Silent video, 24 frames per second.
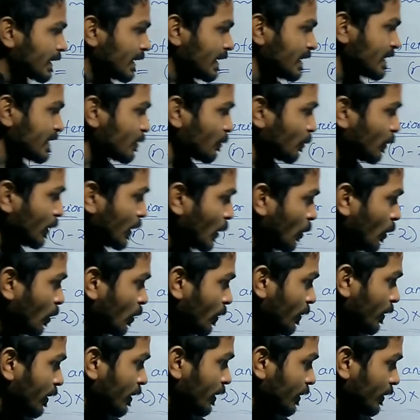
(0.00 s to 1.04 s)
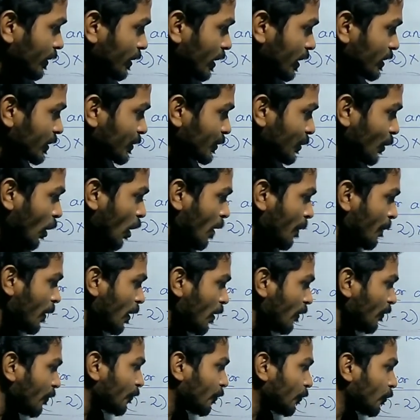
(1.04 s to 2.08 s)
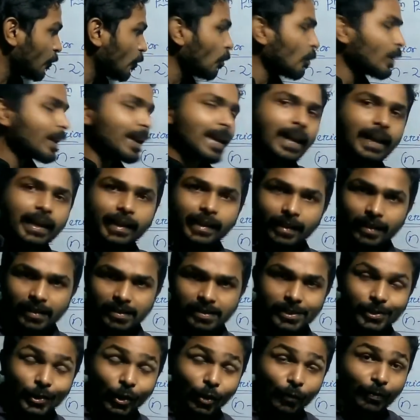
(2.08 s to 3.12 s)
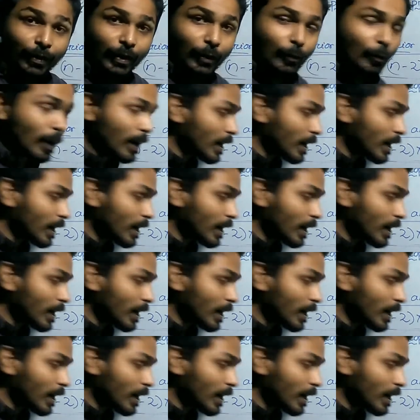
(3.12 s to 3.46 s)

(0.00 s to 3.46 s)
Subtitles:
since we know the sum of four angles of a